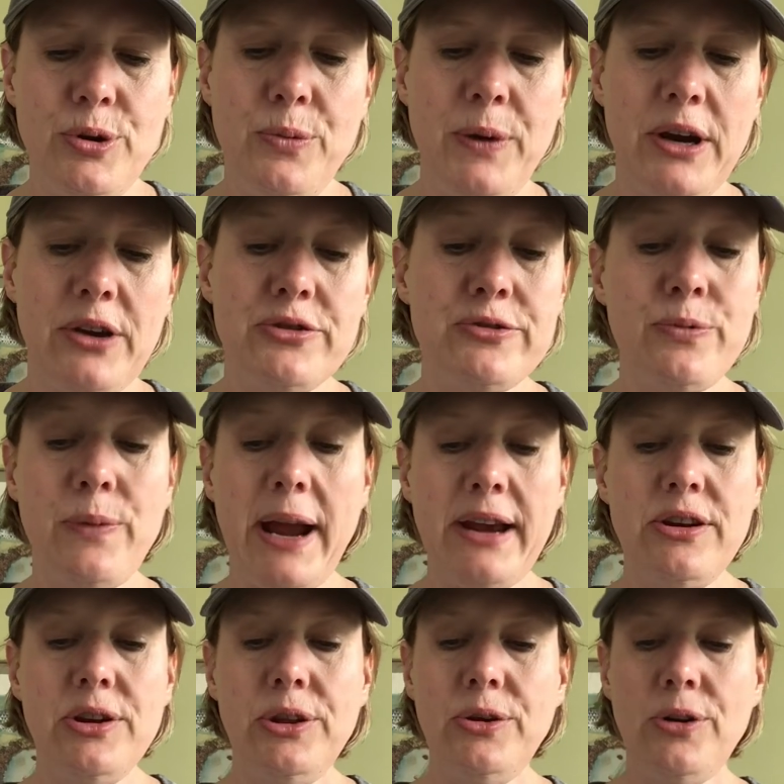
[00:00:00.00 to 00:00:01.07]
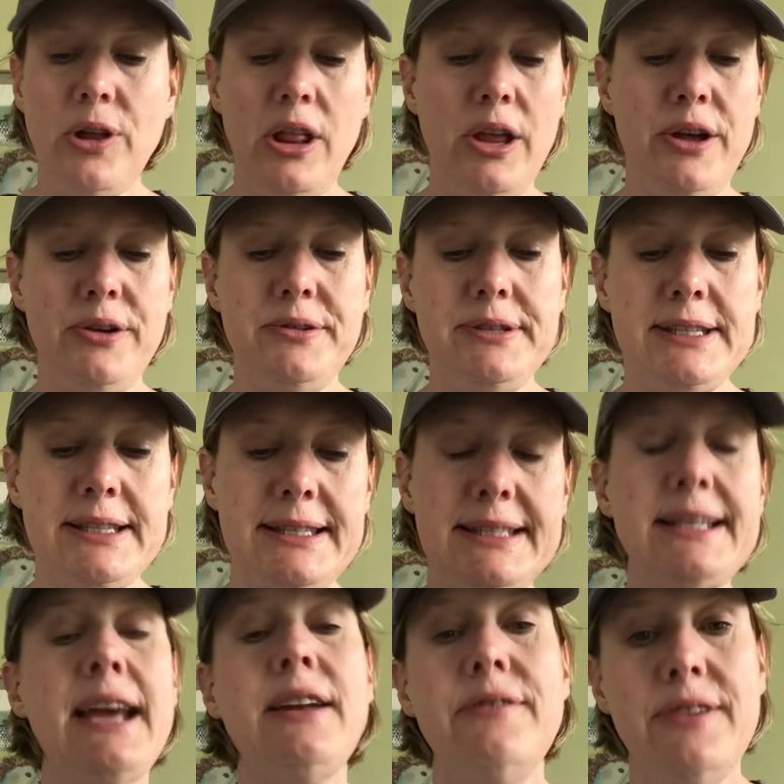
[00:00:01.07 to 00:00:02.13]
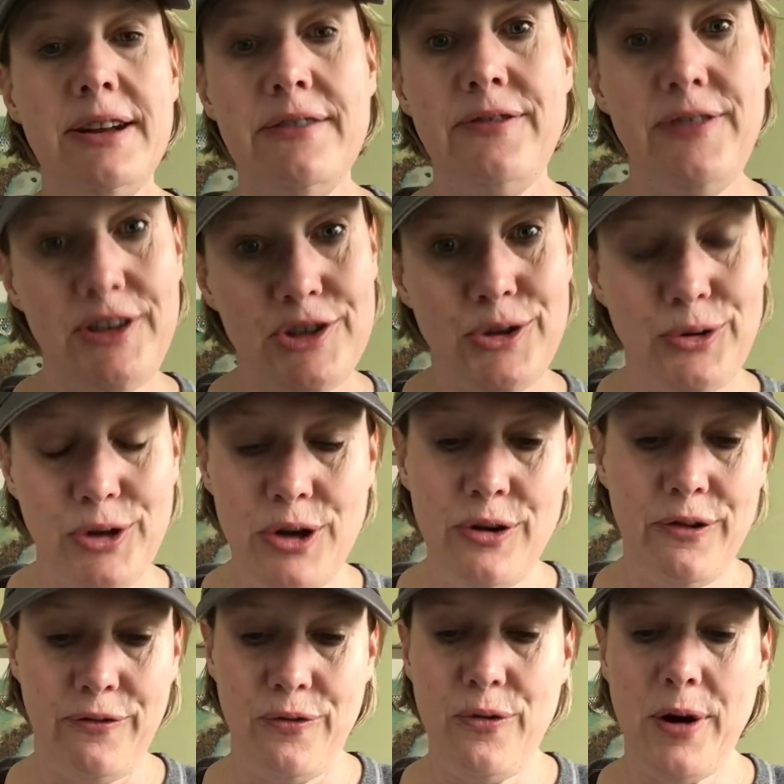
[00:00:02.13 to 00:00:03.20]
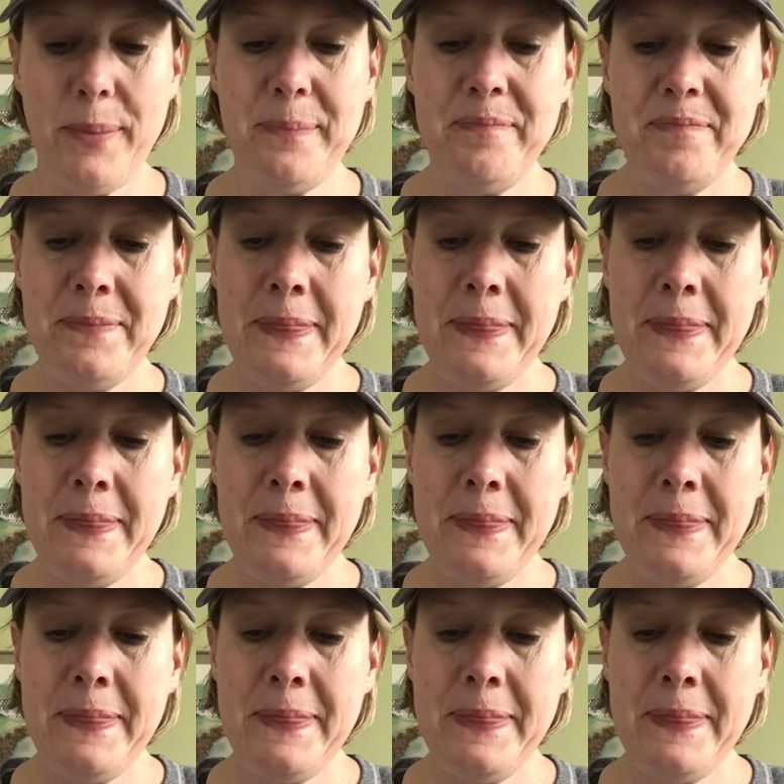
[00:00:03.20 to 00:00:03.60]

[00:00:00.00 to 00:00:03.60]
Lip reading: wears regular clothes instead of an official uniform.